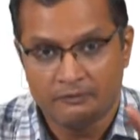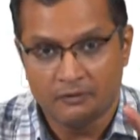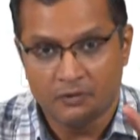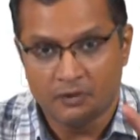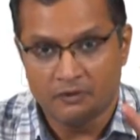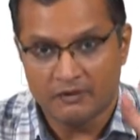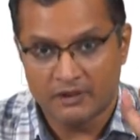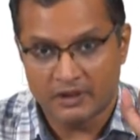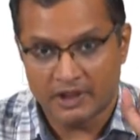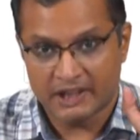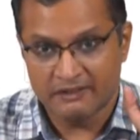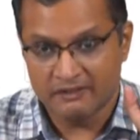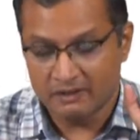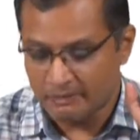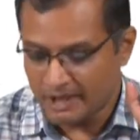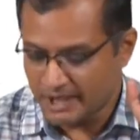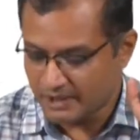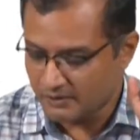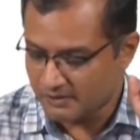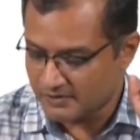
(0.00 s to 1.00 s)
for a given
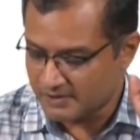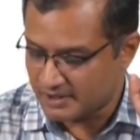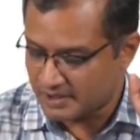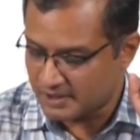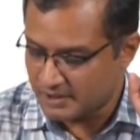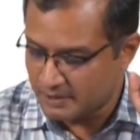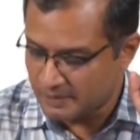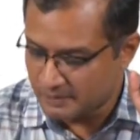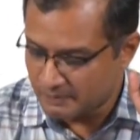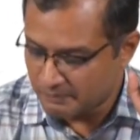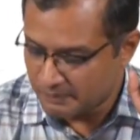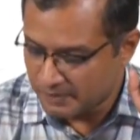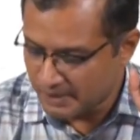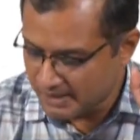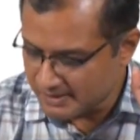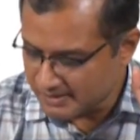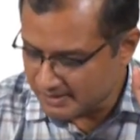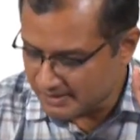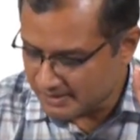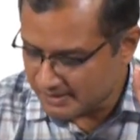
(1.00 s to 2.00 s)
microstate
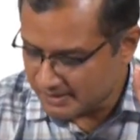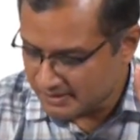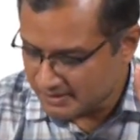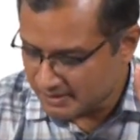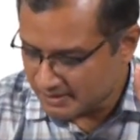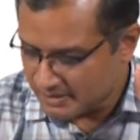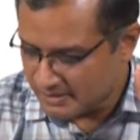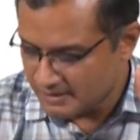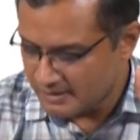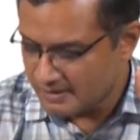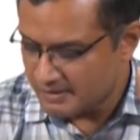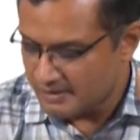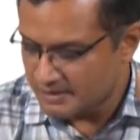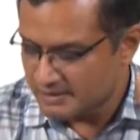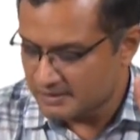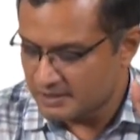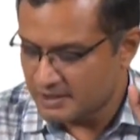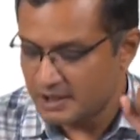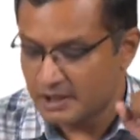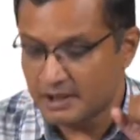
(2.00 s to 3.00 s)
plus
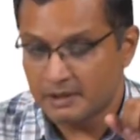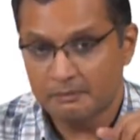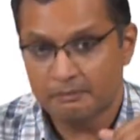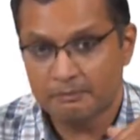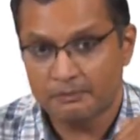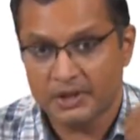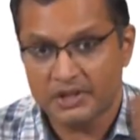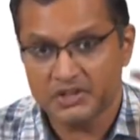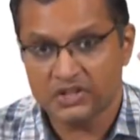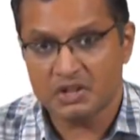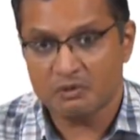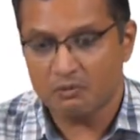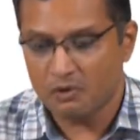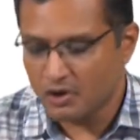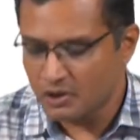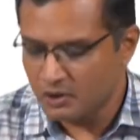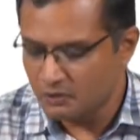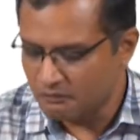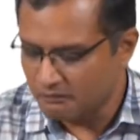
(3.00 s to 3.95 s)
the pressure volume